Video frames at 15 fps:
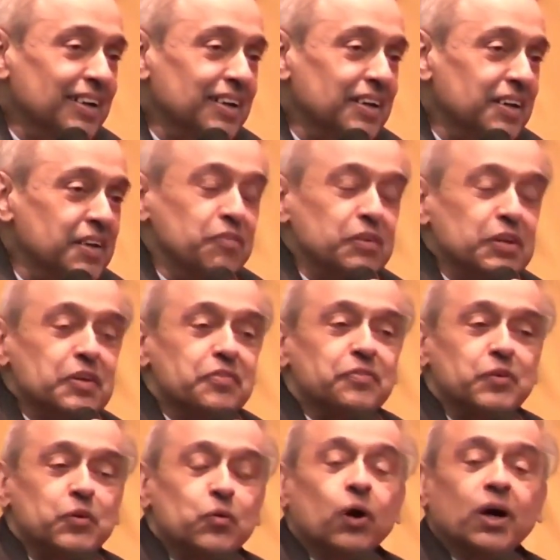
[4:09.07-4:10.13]
Even if
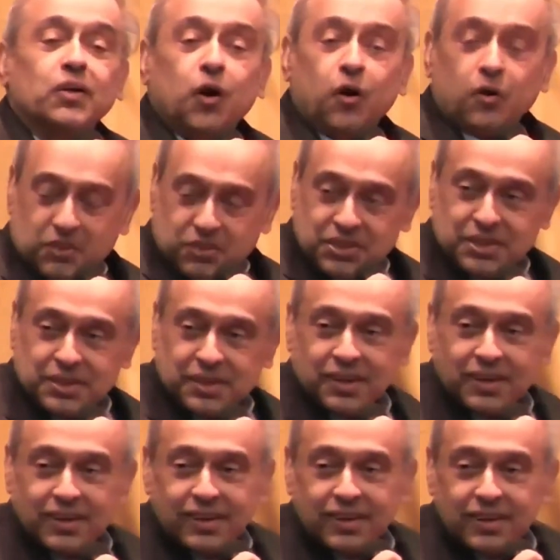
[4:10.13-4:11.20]
you are not
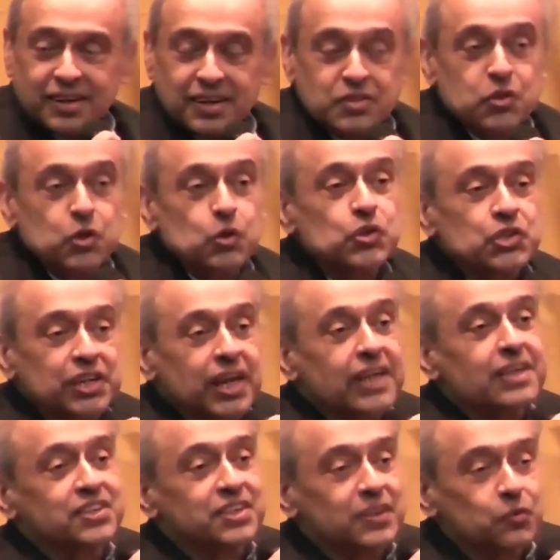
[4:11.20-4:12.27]

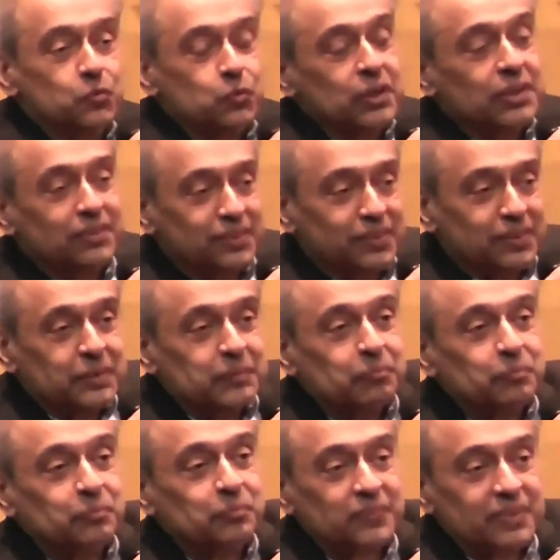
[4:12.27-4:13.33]
associated with
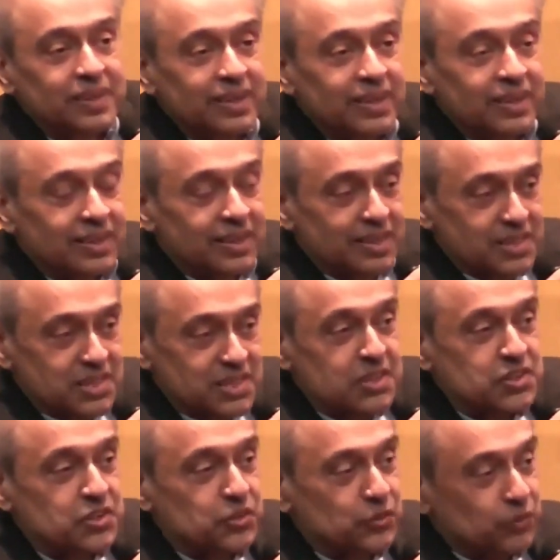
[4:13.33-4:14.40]
a
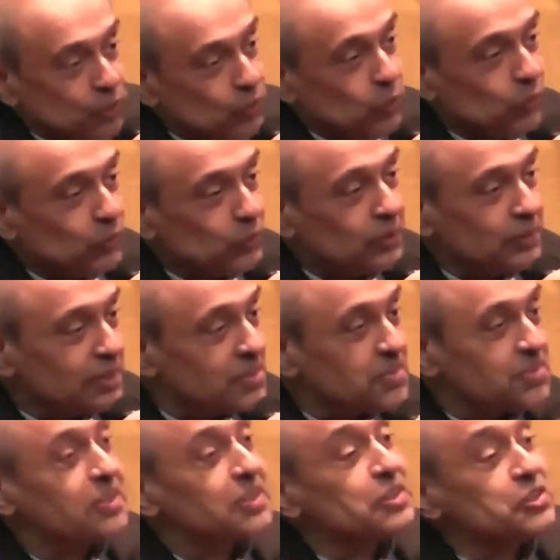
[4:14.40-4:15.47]
certain role, they
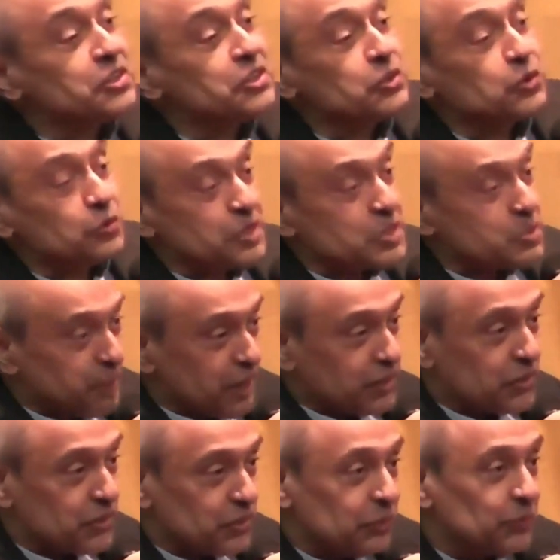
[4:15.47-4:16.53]
still continue to
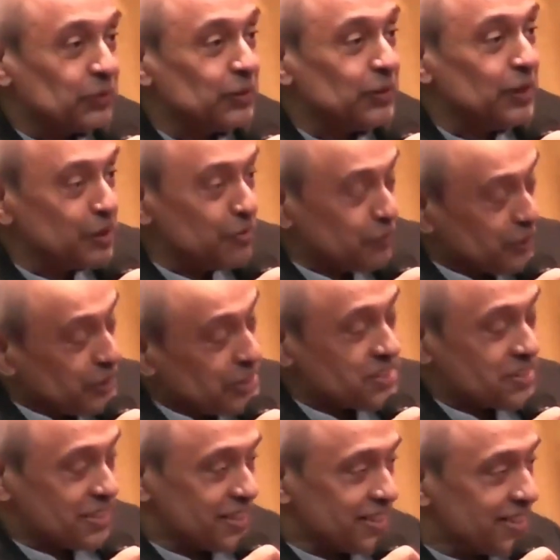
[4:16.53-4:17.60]
respect you. For
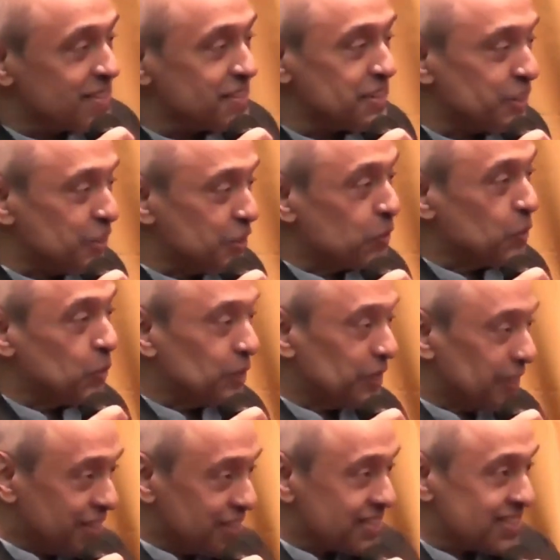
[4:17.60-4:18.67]
instance, he told
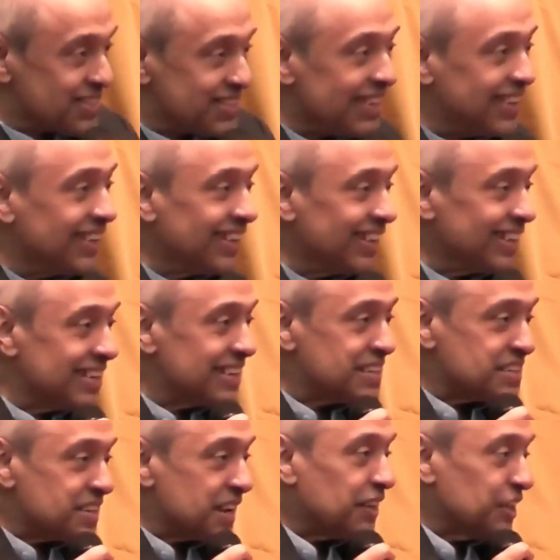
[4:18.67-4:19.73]
his
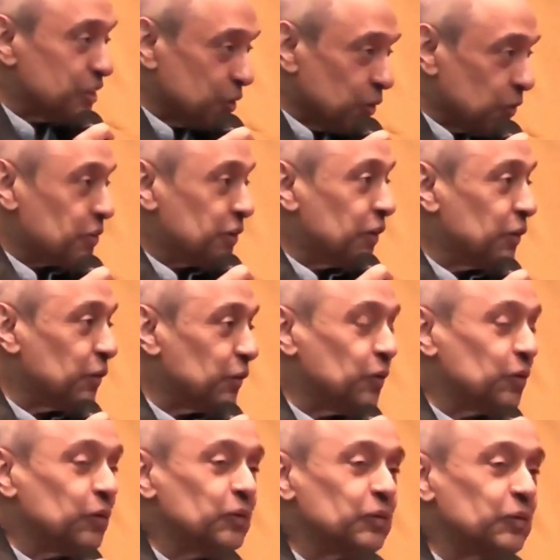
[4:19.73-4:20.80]
son and daughter-in-law,